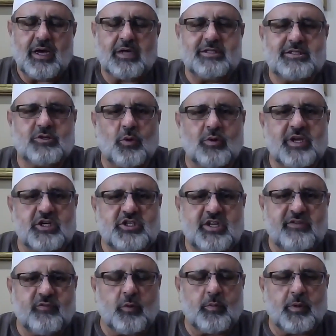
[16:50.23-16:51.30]
It's only
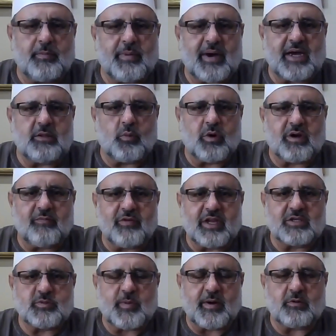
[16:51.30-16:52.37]
achievable by the work of
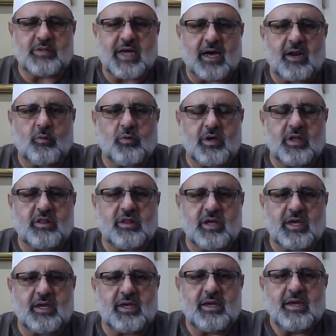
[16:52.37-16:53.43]
Allah subhanahu wa ta'ala with
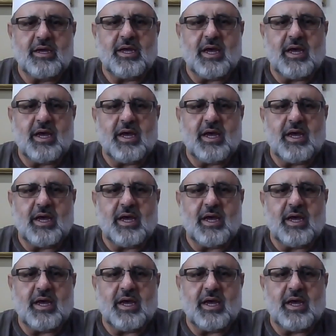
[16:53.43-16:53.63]
the